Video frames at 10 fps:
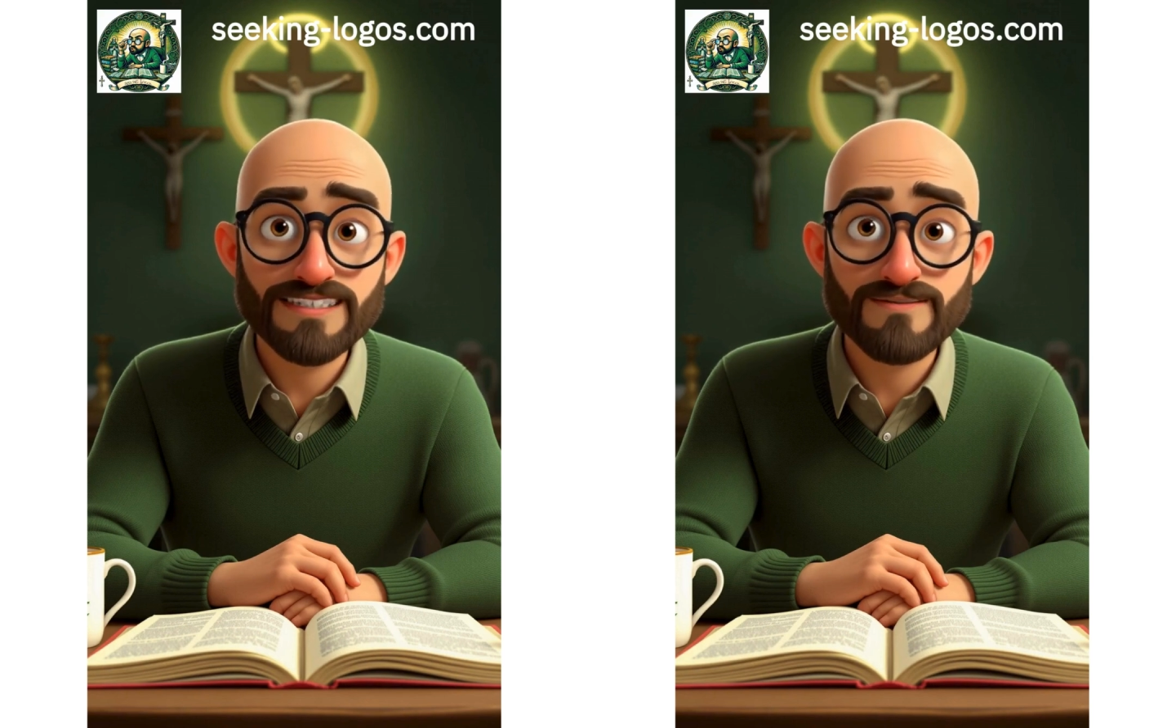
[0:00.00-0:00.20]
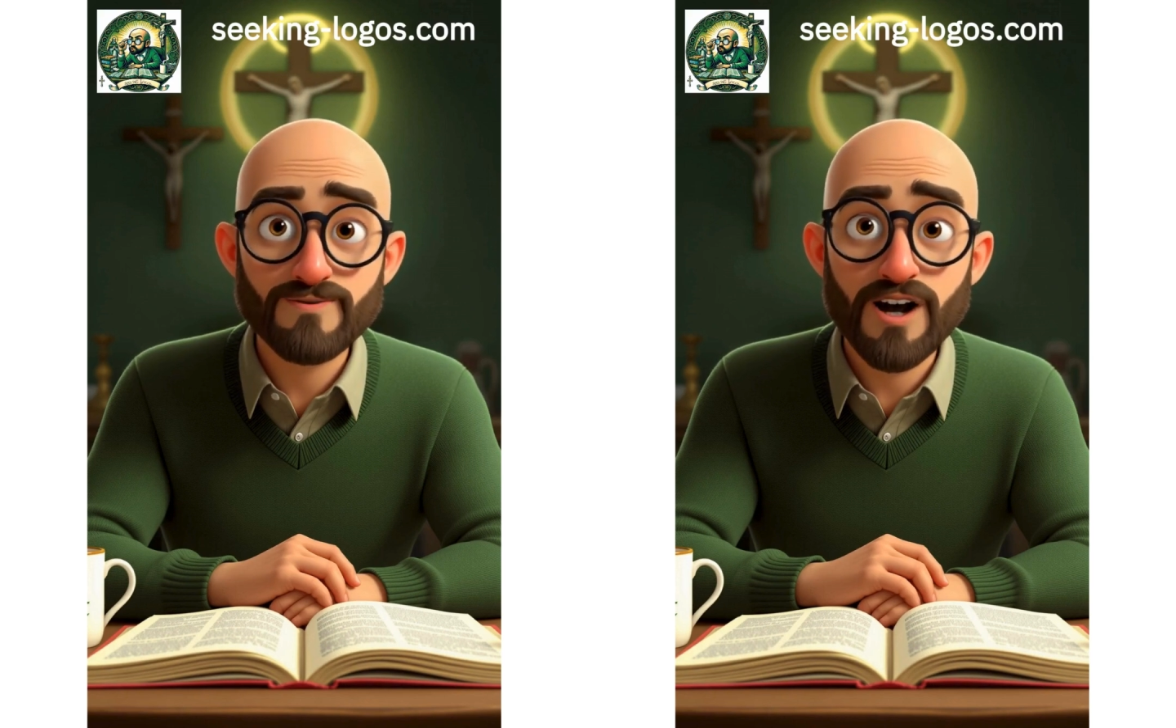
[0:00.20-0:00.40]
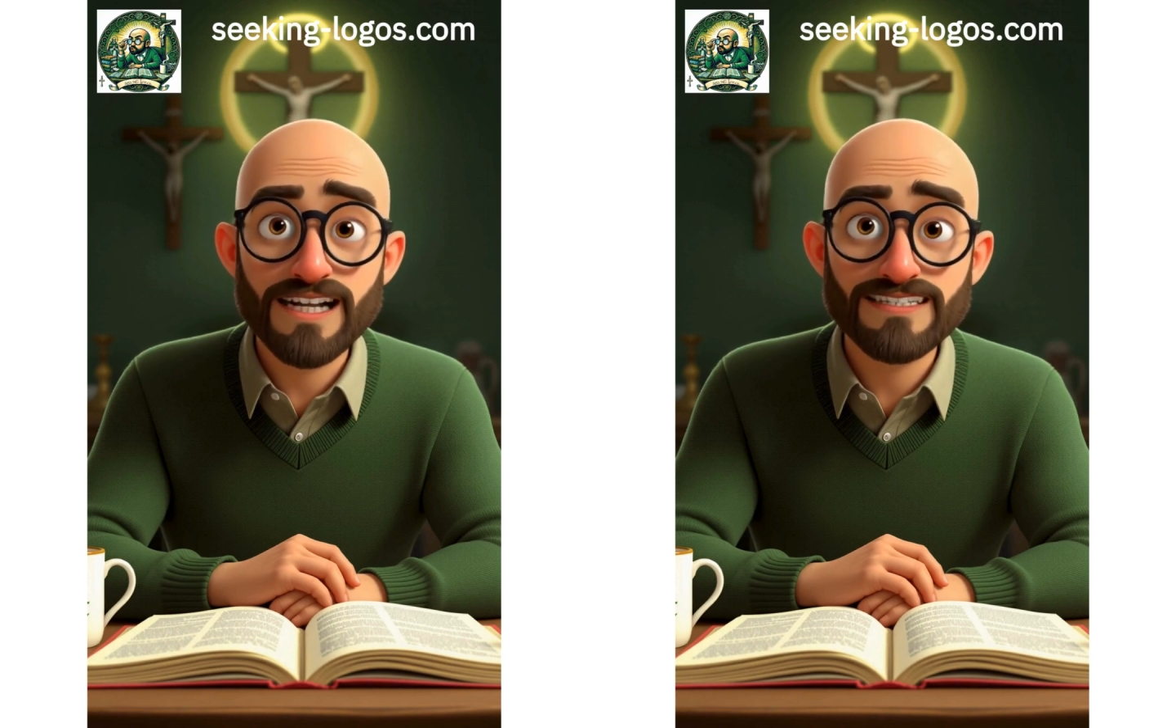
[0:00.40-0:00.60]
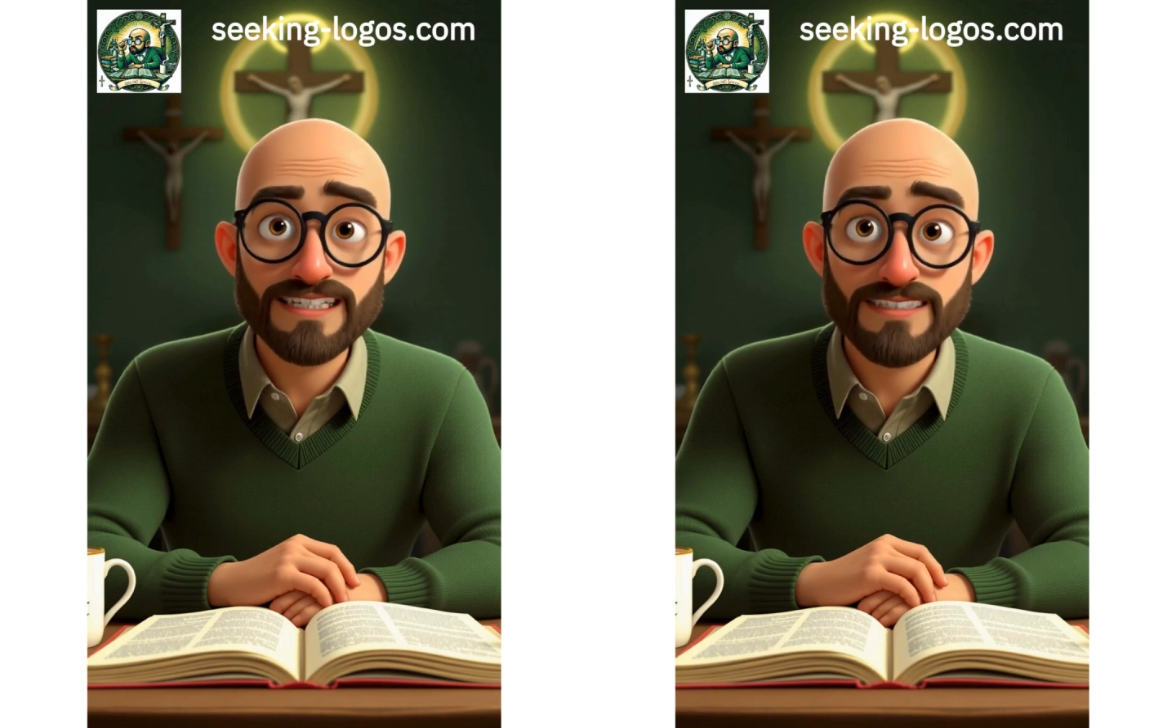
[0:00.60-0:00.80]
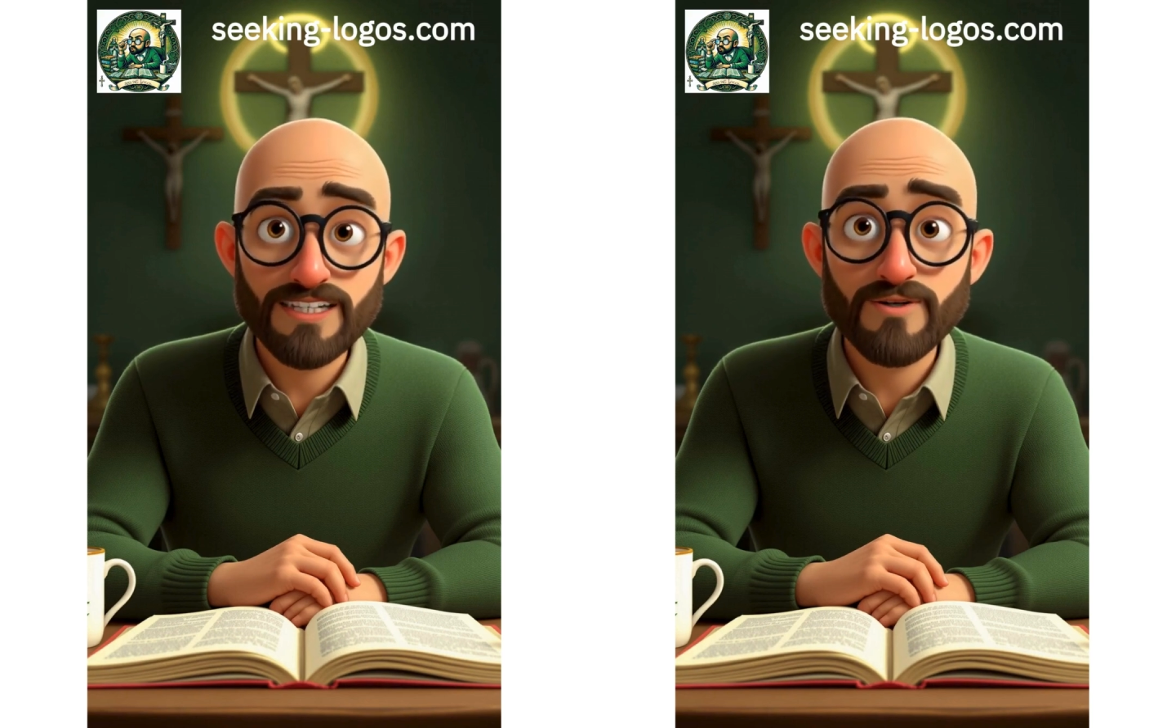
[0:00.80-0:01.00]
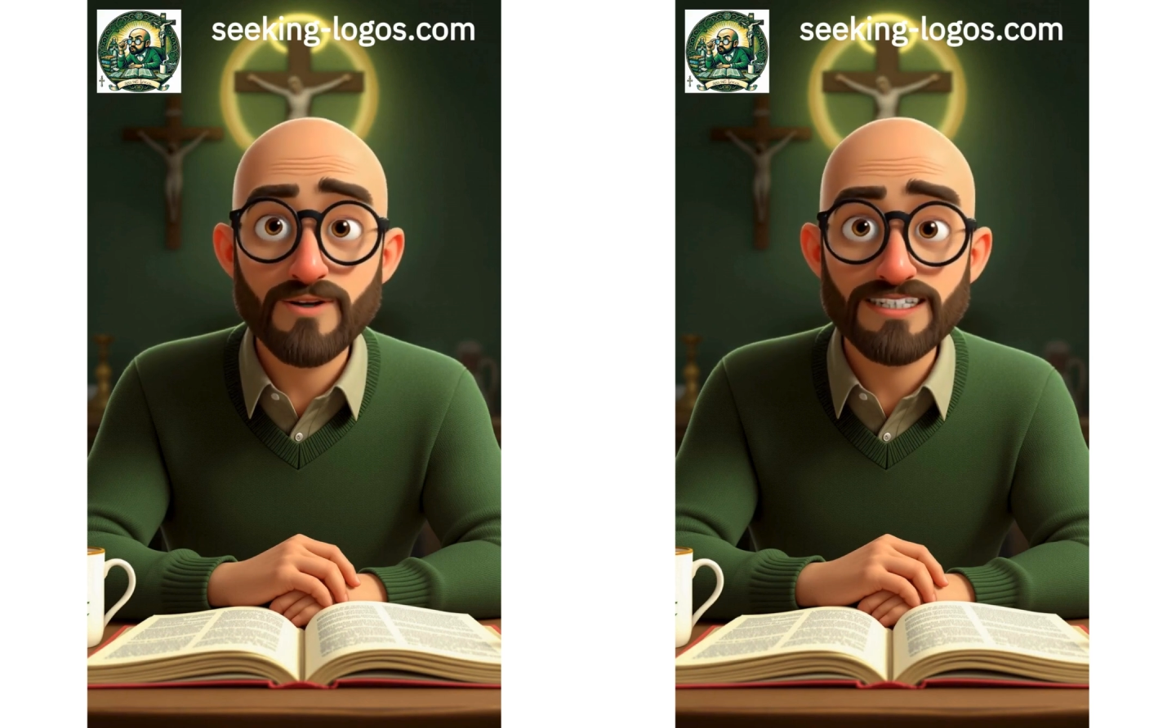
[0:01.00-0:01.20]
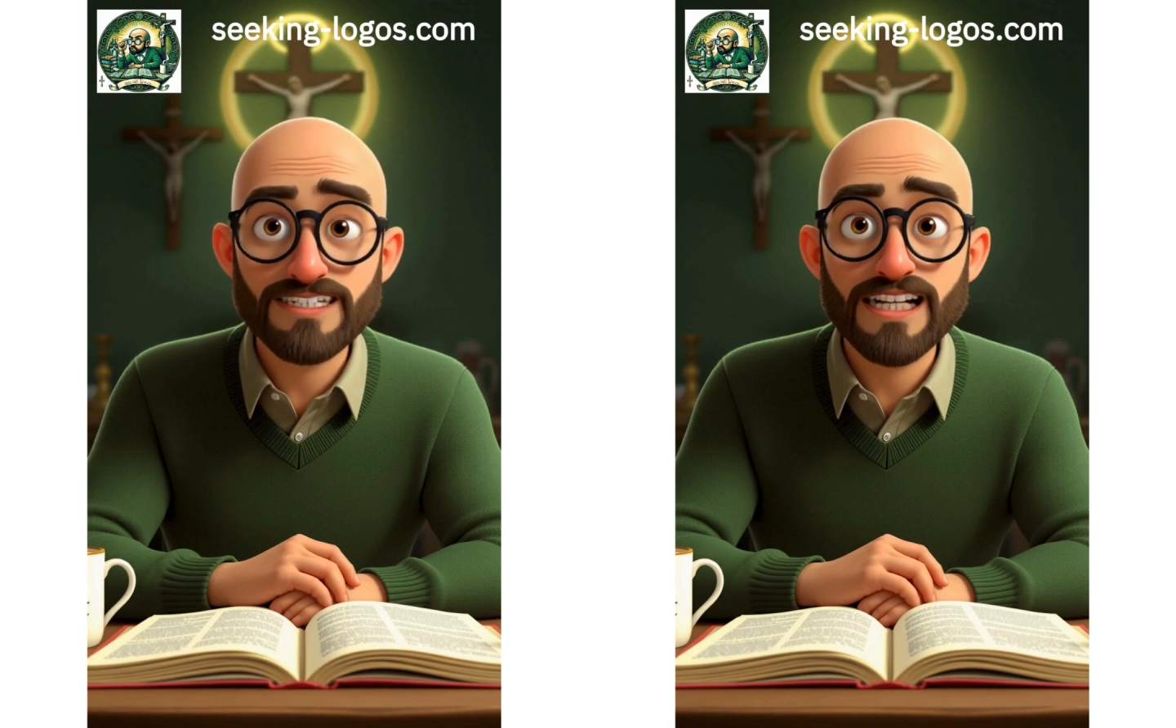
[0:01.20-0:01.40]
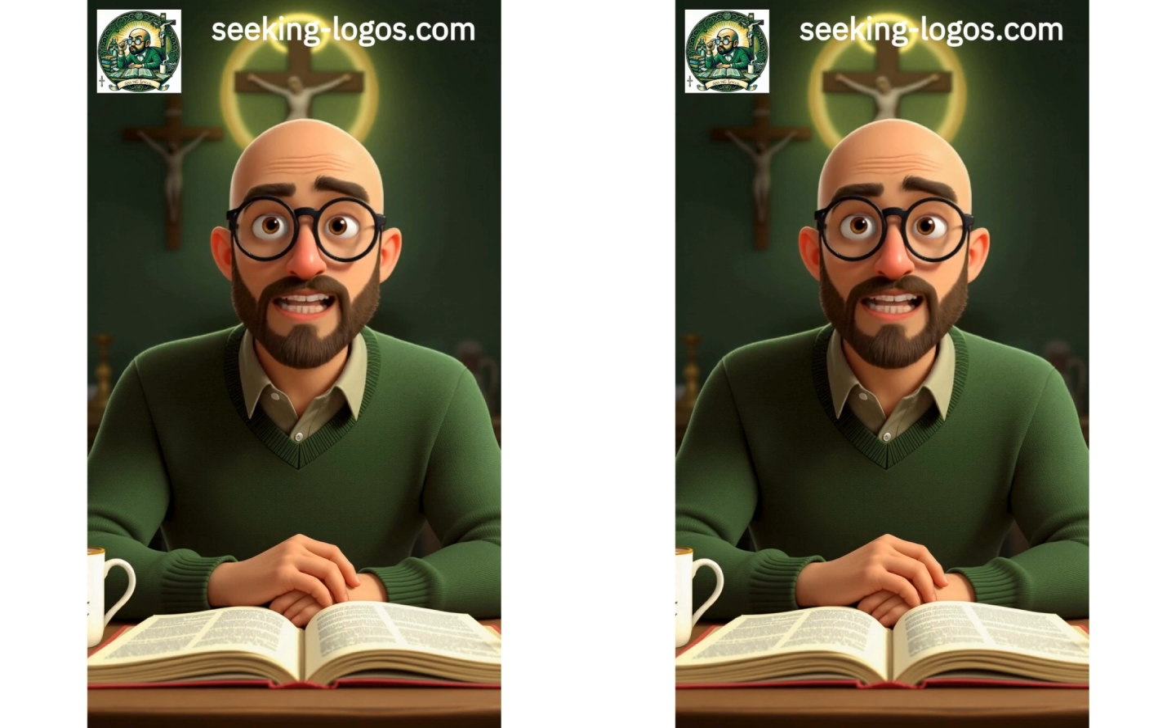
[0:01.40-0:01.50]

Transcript: of Christ in the Eucharist,